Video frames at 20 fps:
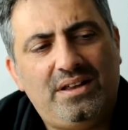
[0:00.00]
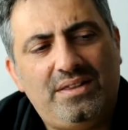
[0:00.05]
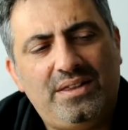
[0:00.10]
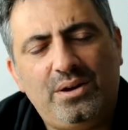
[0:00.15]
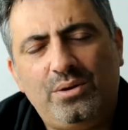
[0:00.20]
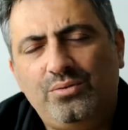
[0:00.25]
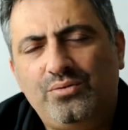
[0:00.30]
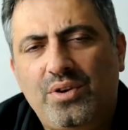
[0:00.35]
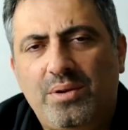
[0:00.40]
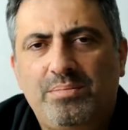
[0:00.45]

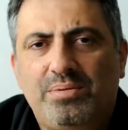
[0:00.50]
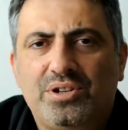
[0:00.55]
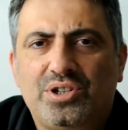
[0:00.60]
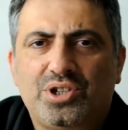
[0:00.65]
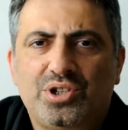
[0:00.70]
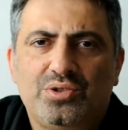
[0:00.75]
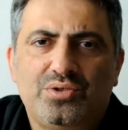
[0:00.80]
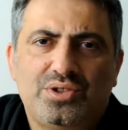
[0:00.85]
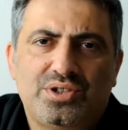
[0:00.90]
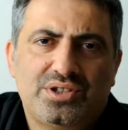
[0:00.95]

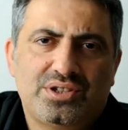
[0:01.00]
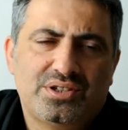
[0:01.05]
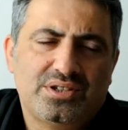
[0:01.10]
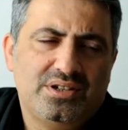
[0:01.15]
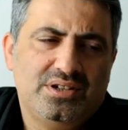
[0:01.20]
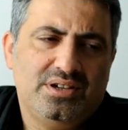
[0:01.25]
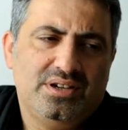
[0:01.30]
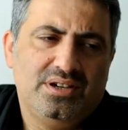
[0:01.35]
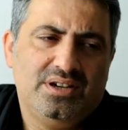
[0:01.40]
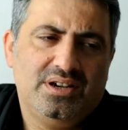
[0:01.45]
reproduce
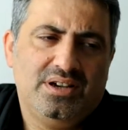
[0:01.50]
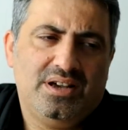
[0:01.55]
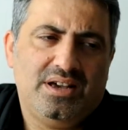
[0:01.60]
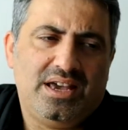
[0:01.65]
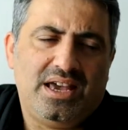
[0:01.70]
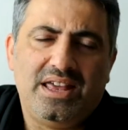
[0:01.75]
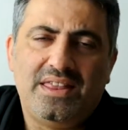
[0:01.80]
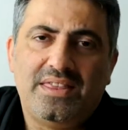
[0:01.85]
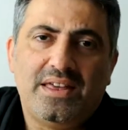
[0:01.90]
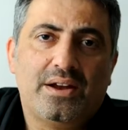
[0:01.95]

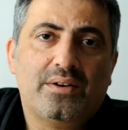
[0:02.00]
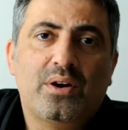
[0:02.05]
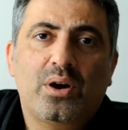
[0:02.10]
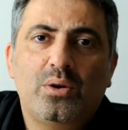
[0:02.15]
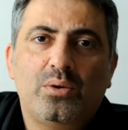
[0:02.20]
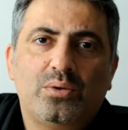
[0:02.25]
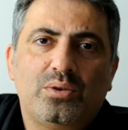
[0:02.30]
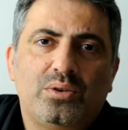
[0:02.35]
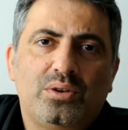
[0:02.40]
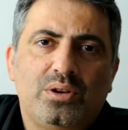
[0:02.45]
in their
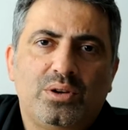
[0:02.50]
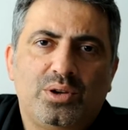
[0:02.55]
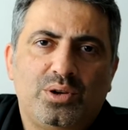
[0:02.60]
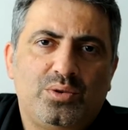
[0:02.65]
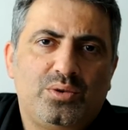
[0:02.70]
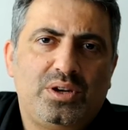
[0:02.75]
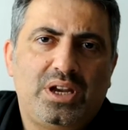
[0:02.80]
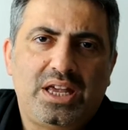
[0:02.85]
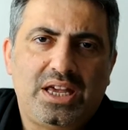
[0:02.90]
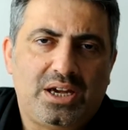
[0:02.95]
own
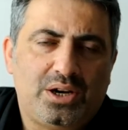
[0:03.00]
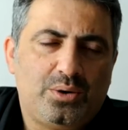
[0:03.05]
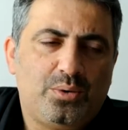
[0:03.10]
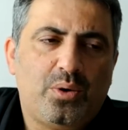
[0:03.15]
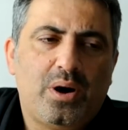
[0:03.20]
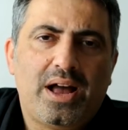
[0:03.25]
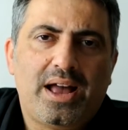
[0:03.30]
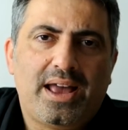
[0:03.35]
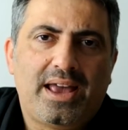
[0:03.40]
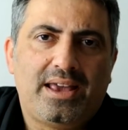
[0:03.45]
unique
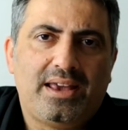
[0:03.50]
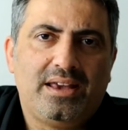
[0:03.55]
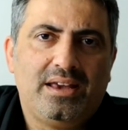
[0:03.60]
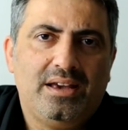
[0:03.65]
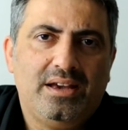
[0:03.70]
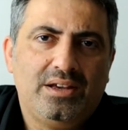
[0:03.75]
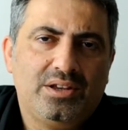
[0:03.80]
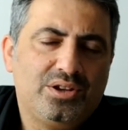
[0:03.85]
way.